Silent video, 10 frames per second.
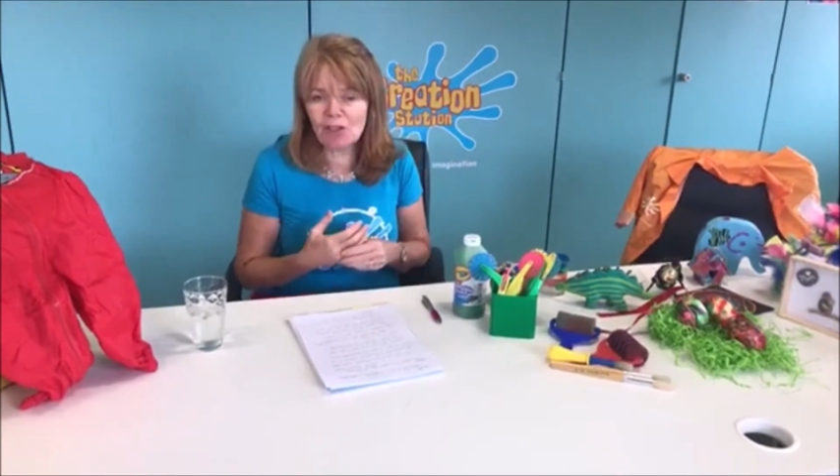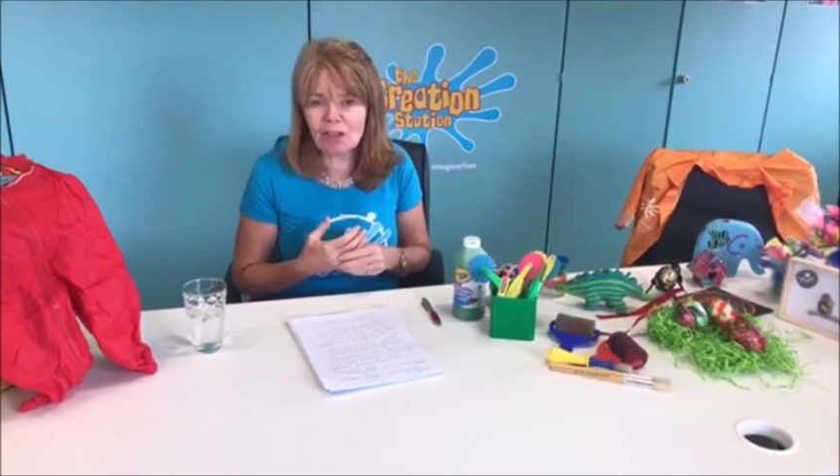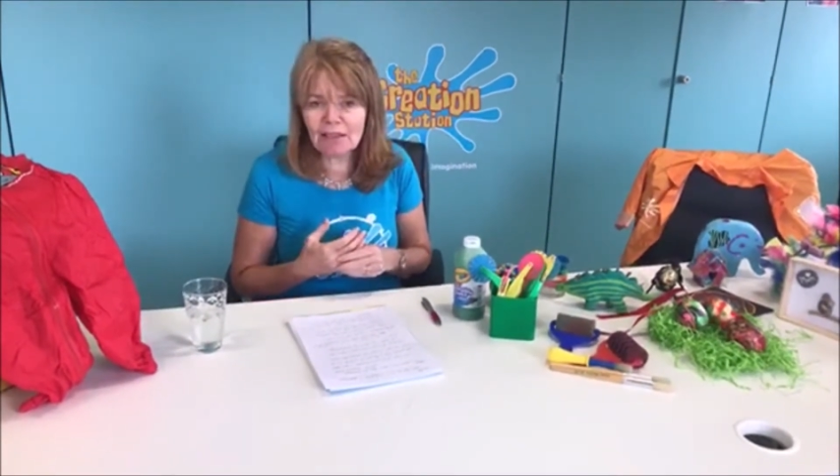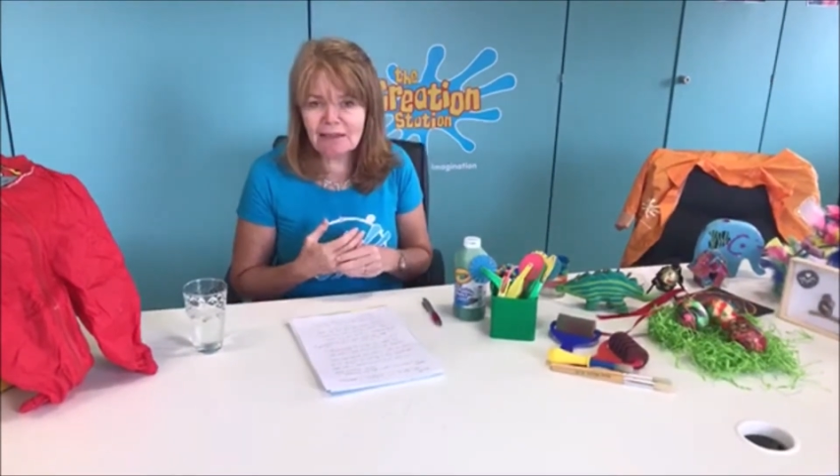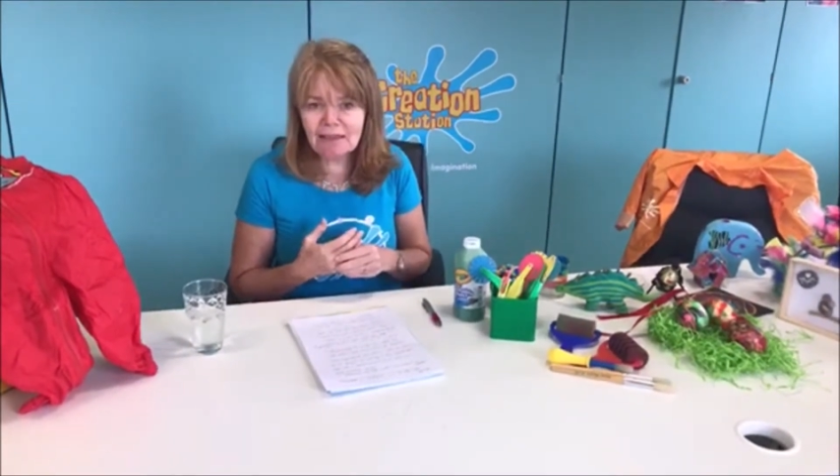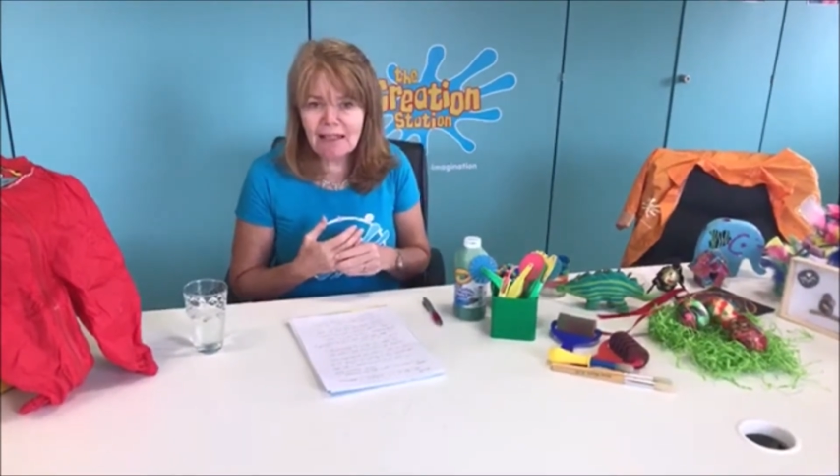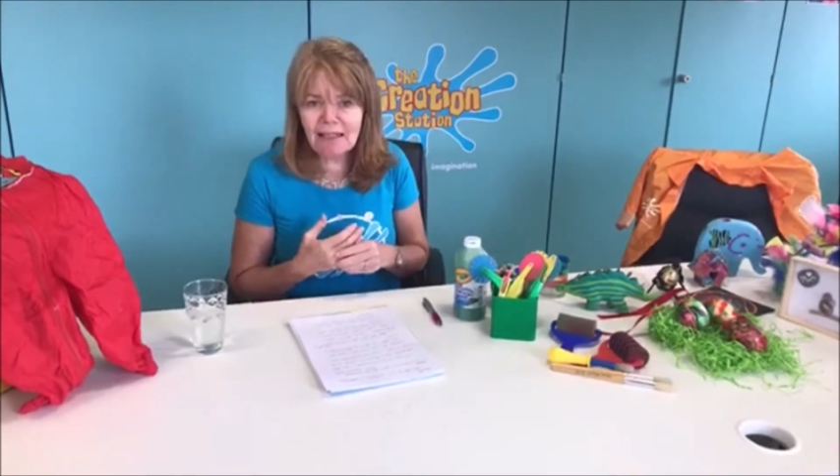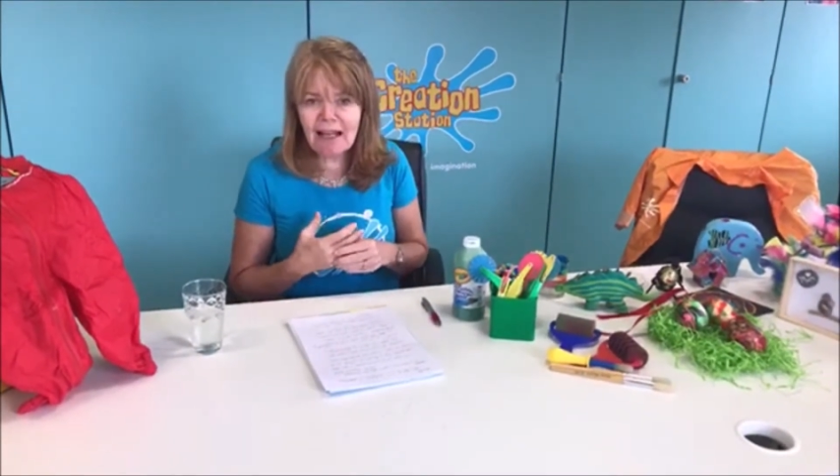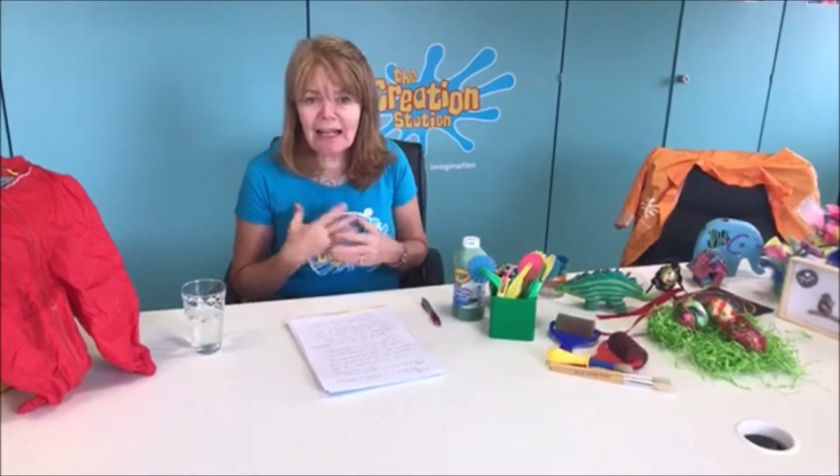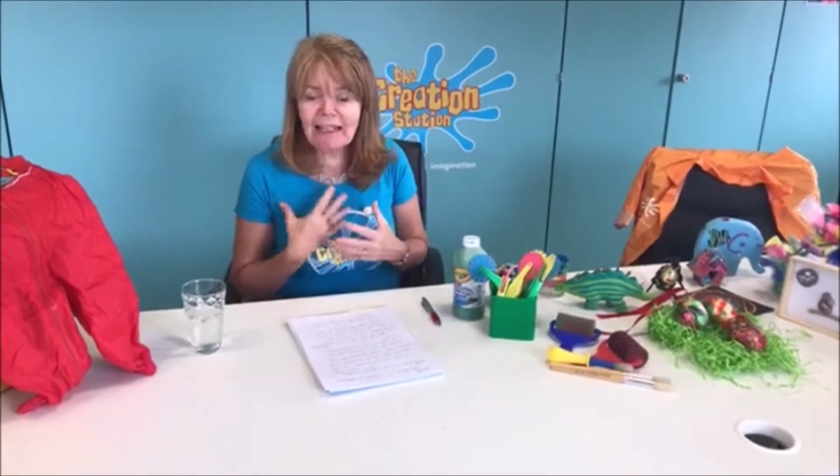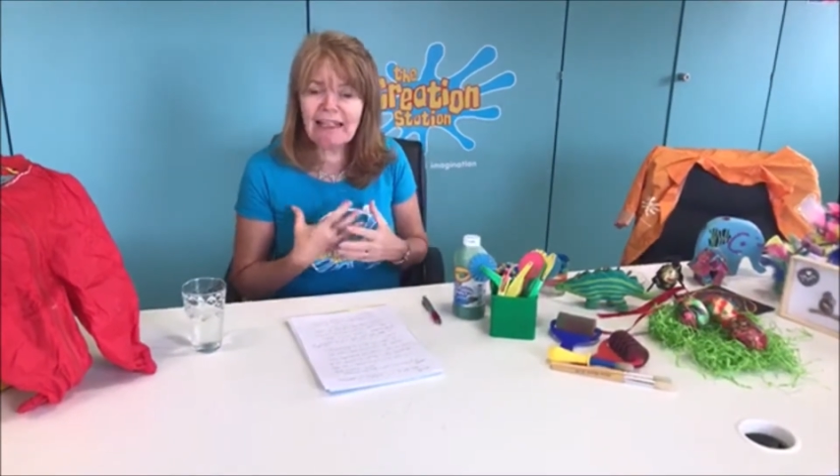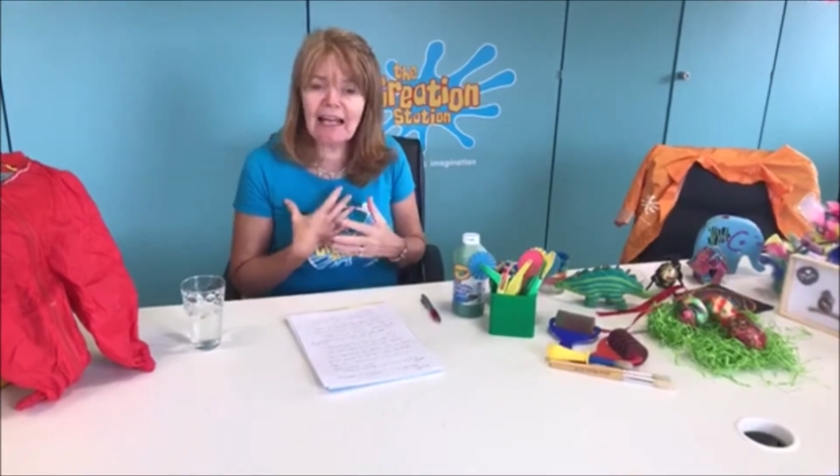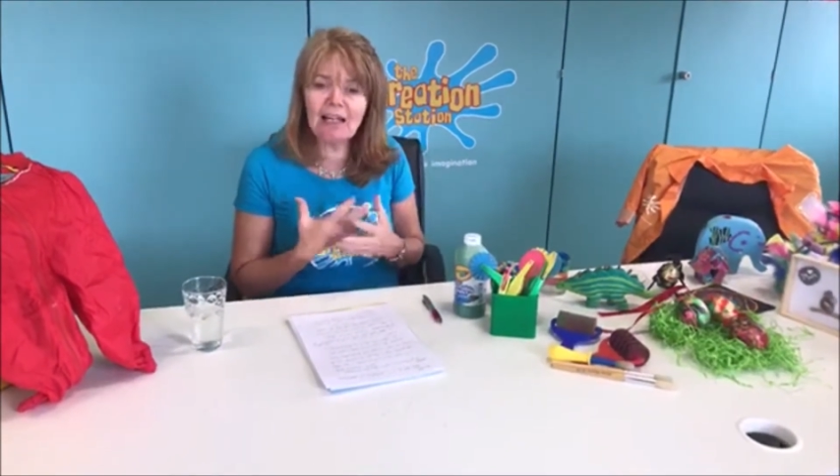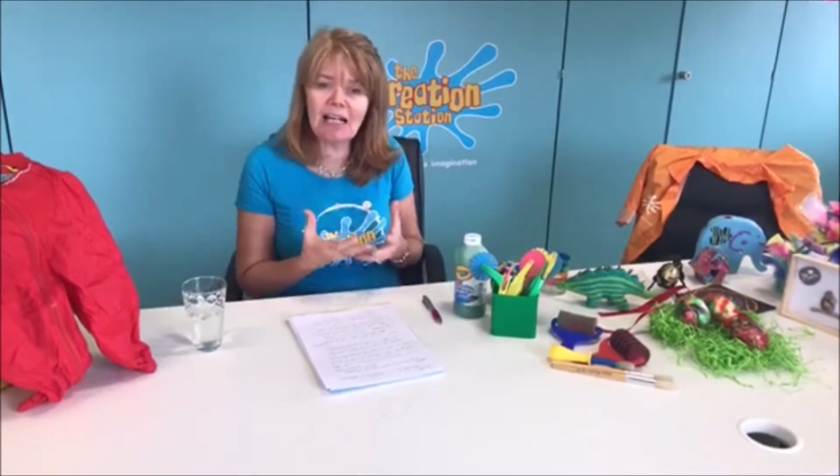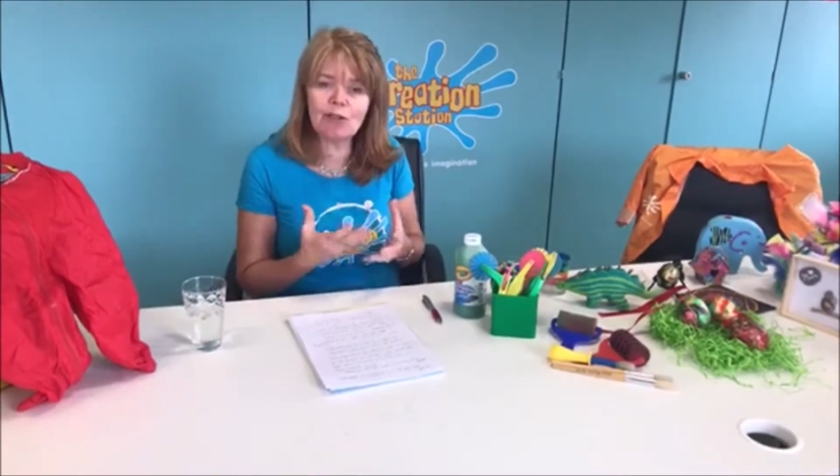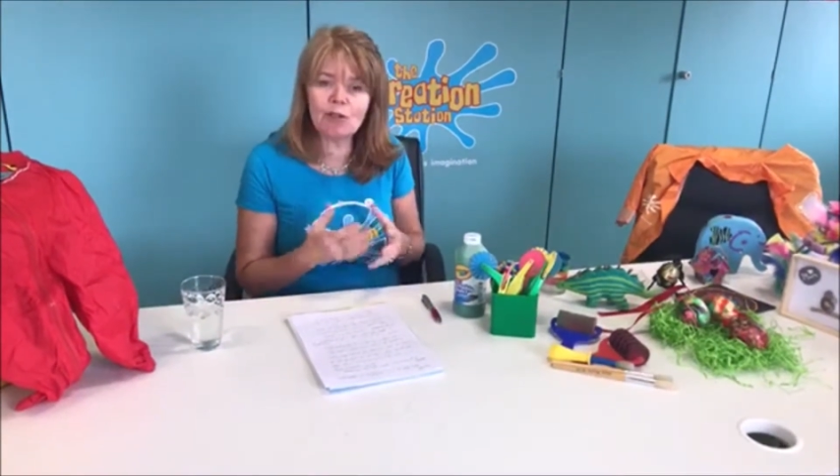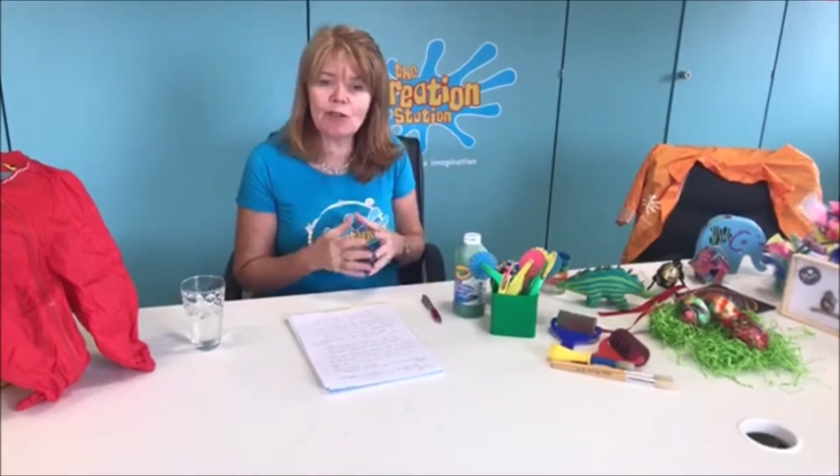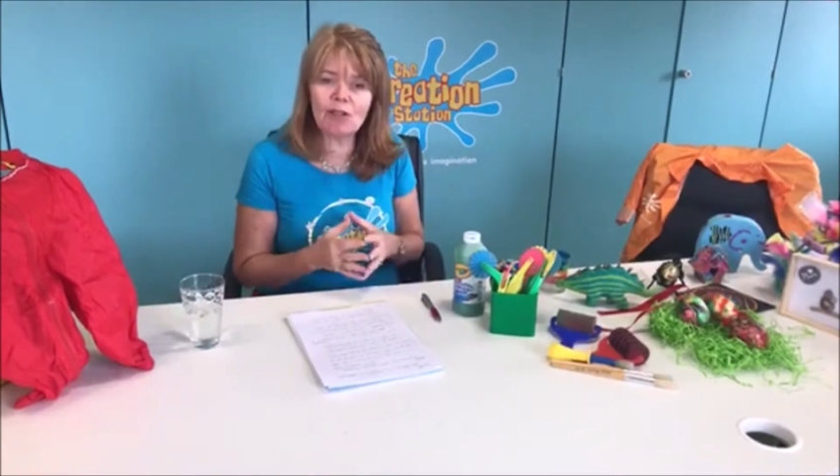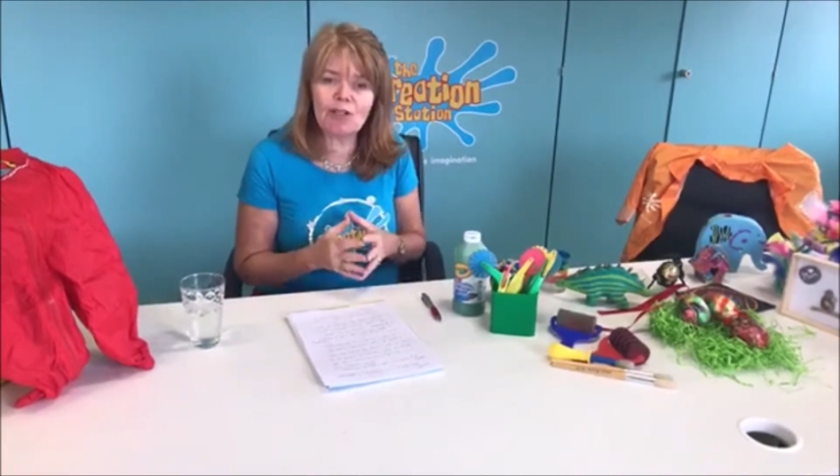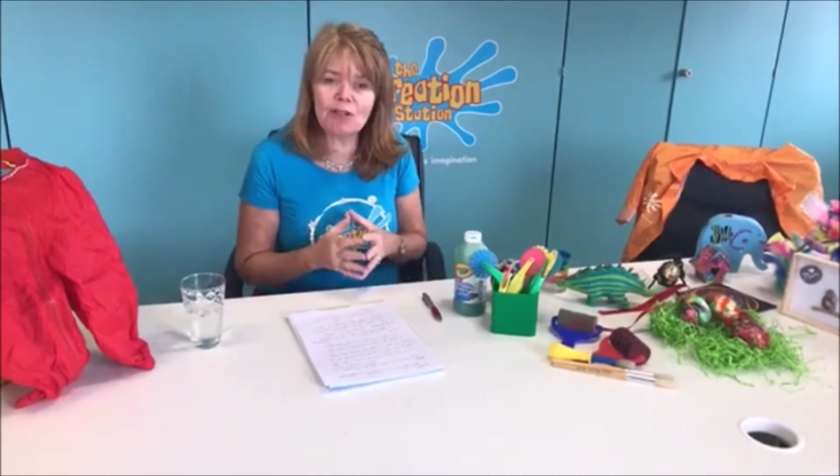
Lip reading: other. And again, I touched on the